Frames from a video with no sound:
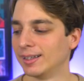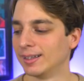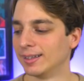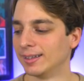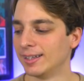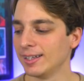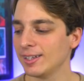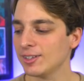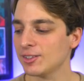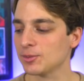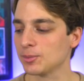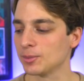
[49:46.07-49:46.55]

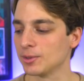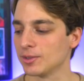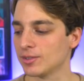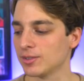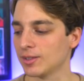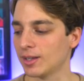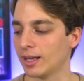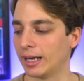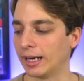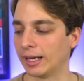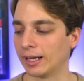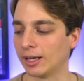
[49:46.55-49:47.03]
This was
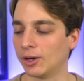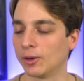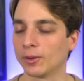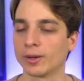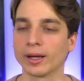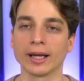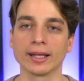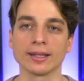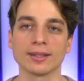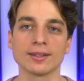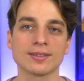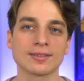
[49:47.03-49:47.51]
like,
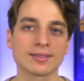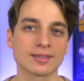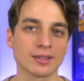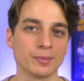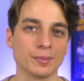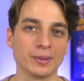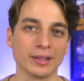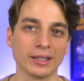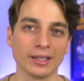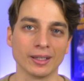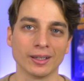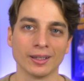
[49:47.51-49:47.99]
okay, this is gonna
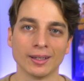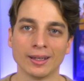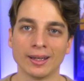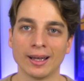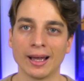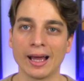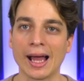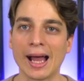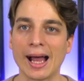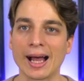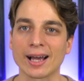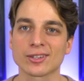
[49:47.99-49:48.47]
be
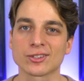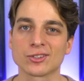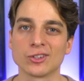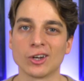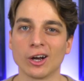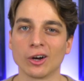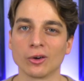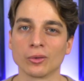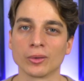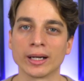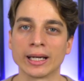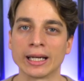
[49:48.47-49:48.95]

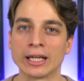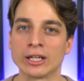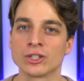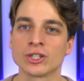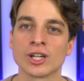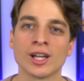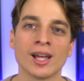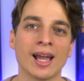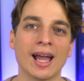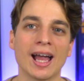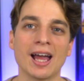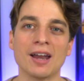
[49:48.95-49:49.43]
Hacksaw
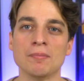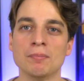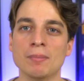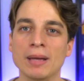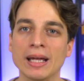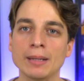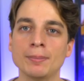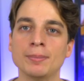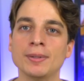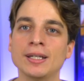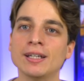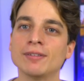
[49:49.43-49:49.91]
Ridge, and
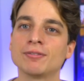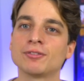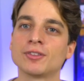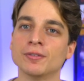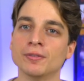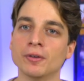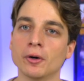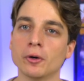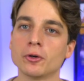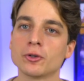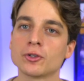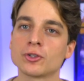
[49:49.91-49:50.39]
maybe if the
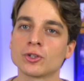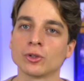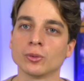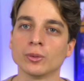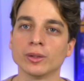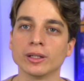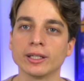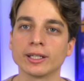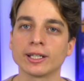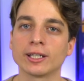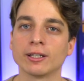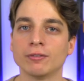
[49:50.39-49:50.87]
voters are
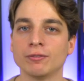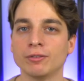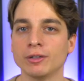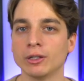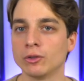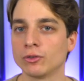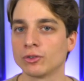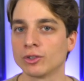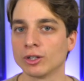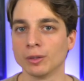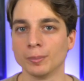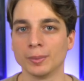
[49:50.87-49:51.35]
really
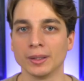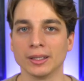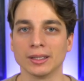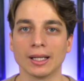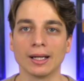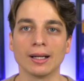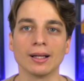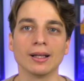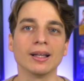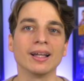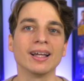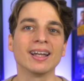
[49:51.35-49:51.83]
confused, it'll be
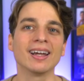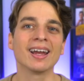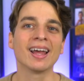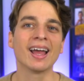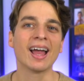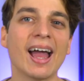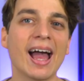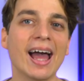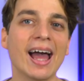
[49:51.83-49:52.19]
La La Land.